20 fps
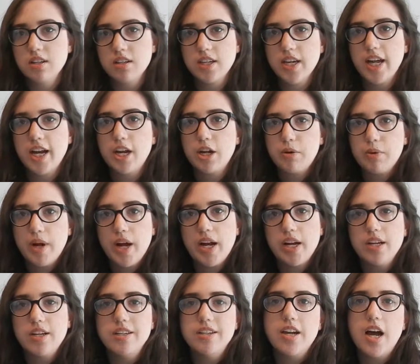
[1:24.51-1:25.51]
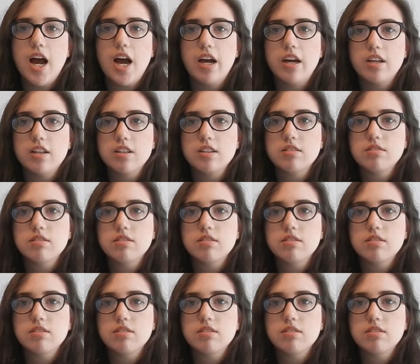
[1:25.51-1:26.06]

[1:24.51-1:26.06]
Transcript: getting ready and not